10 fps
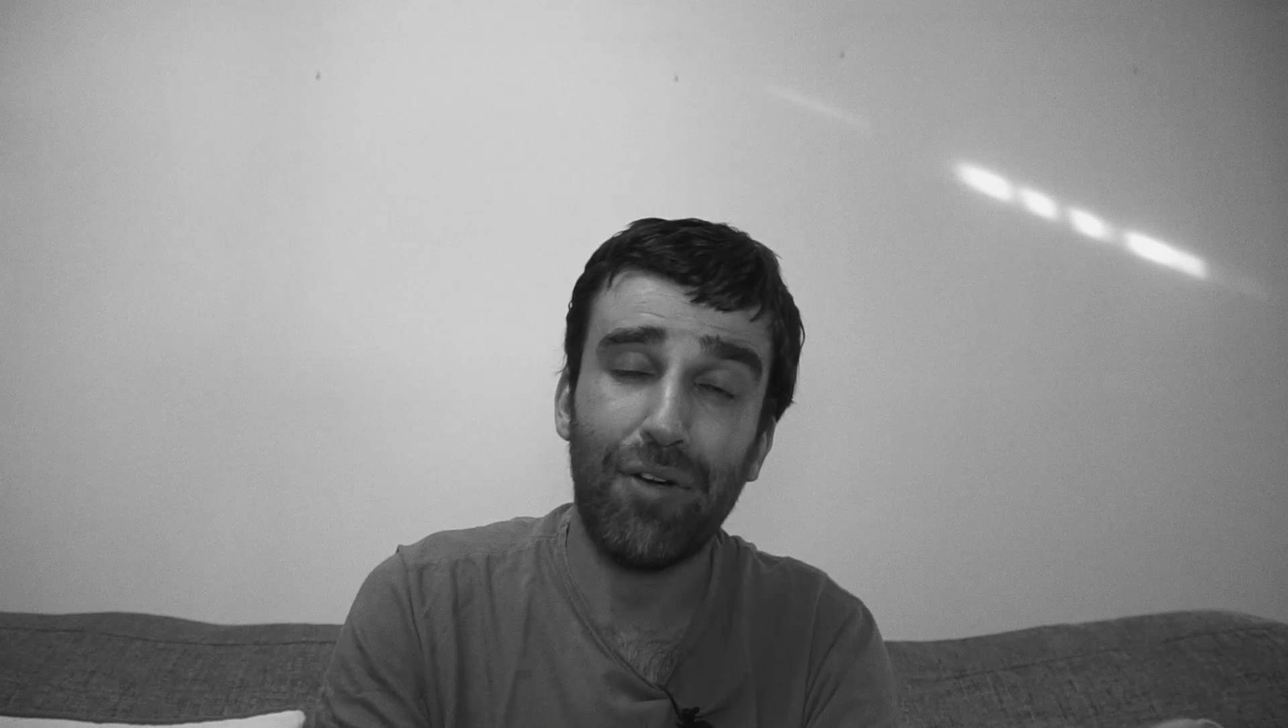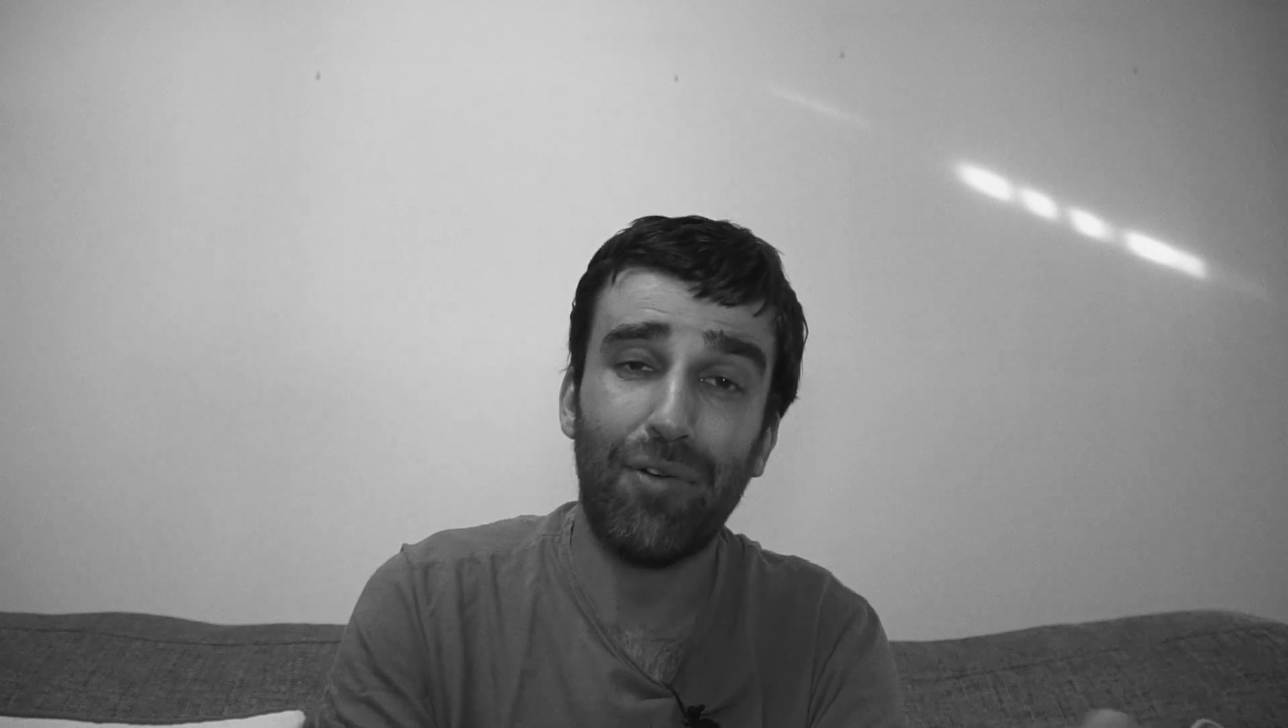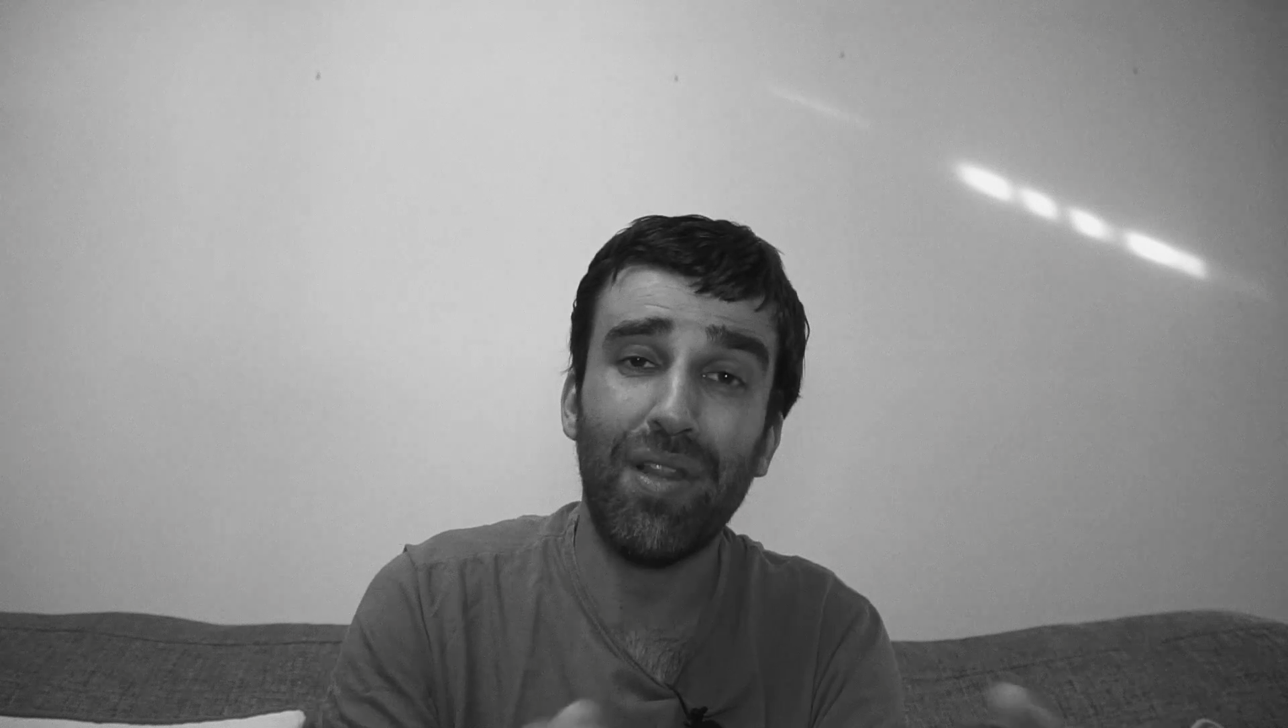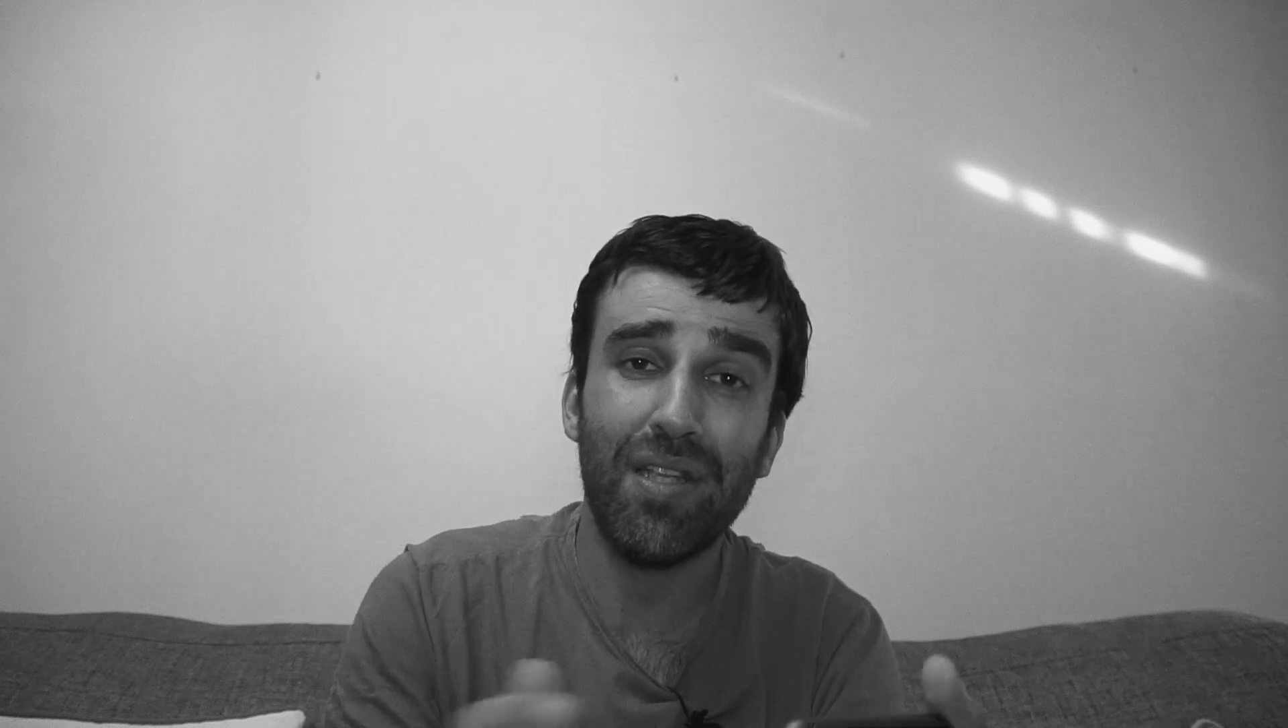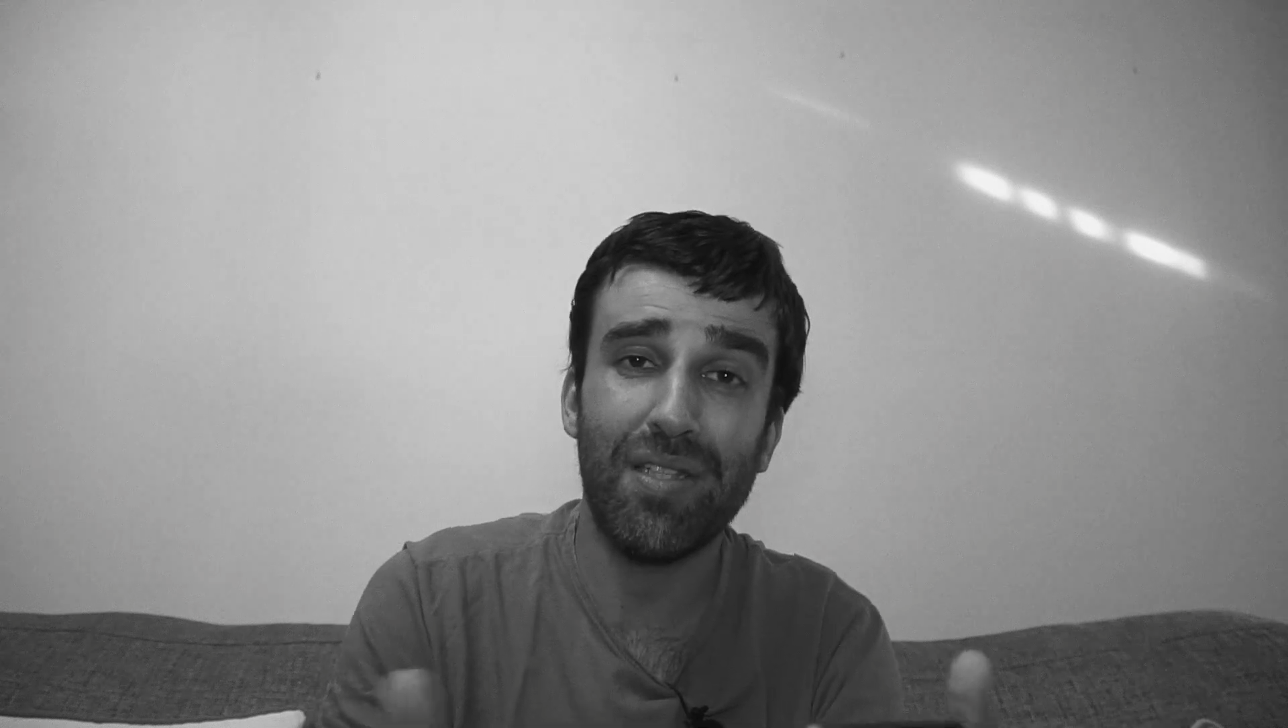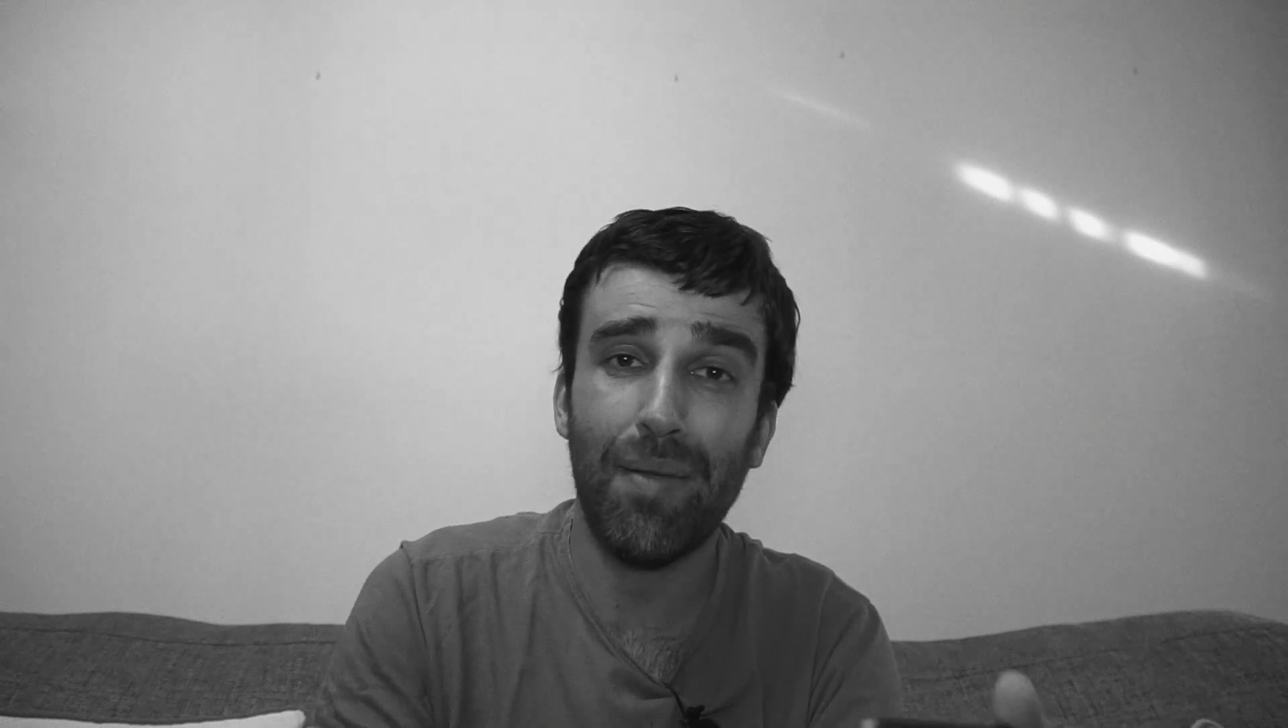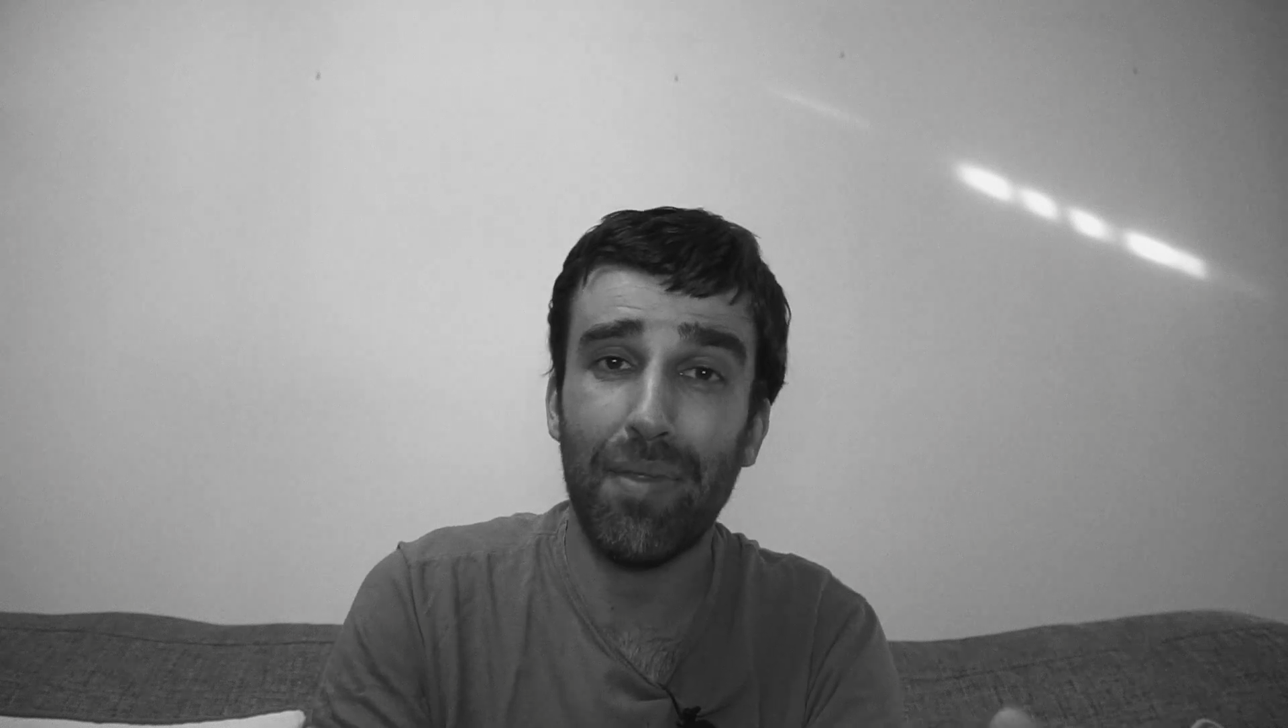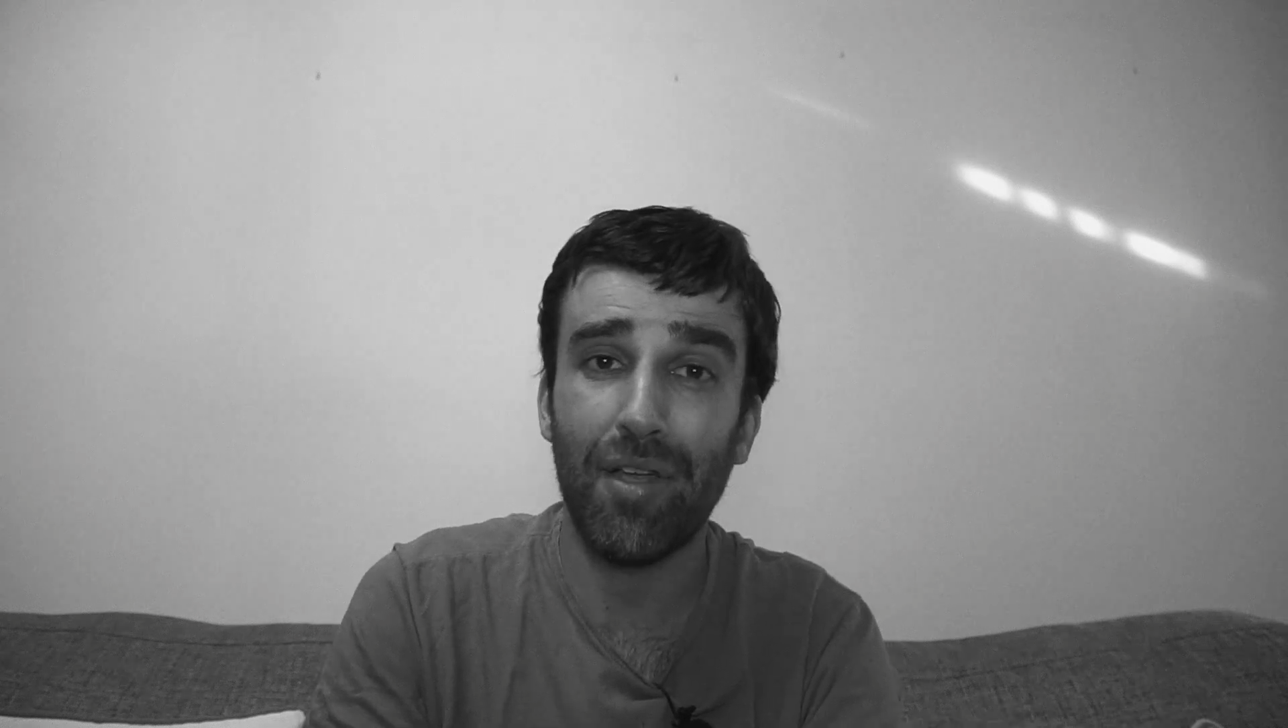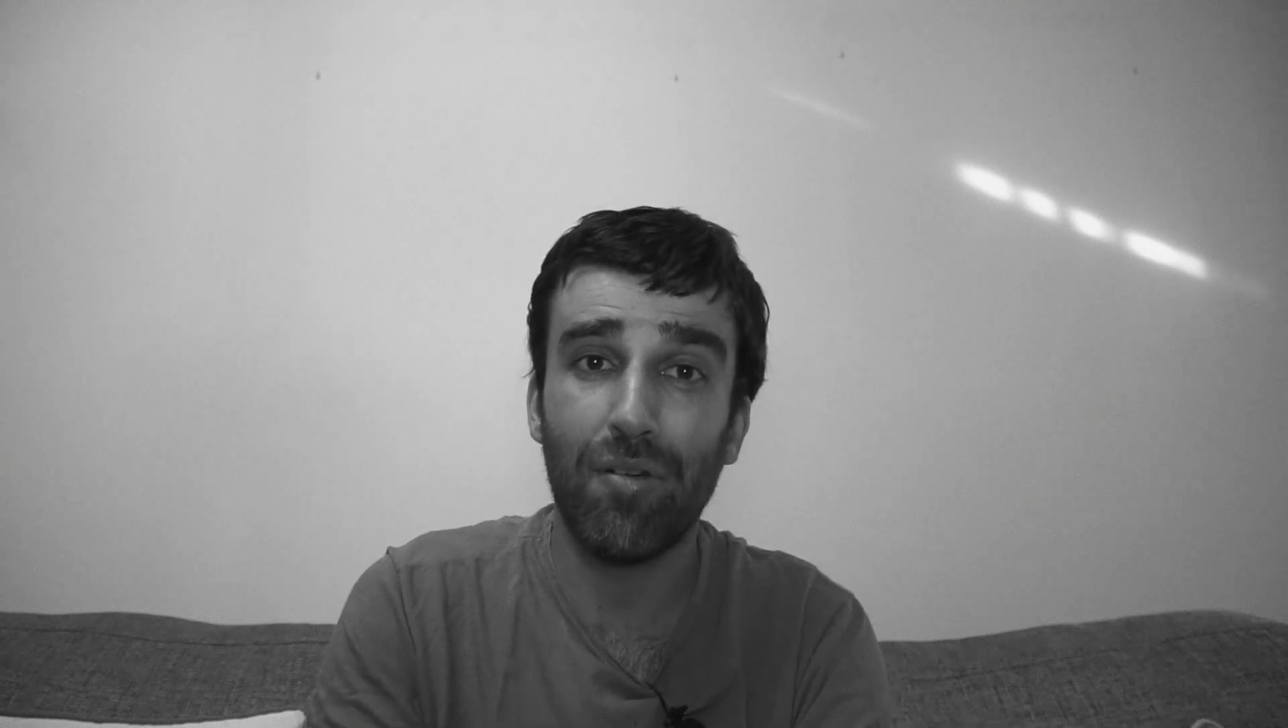reading something